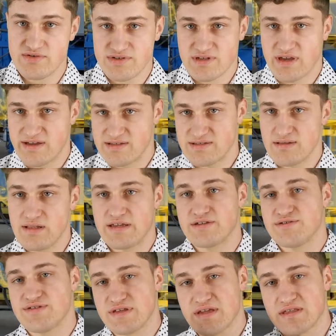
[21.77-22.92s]
use case like
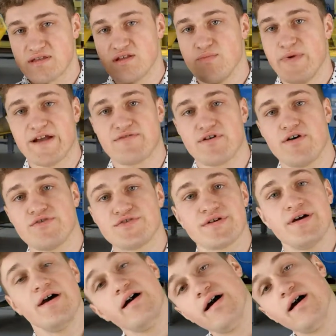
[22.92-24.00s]
you see it in the background.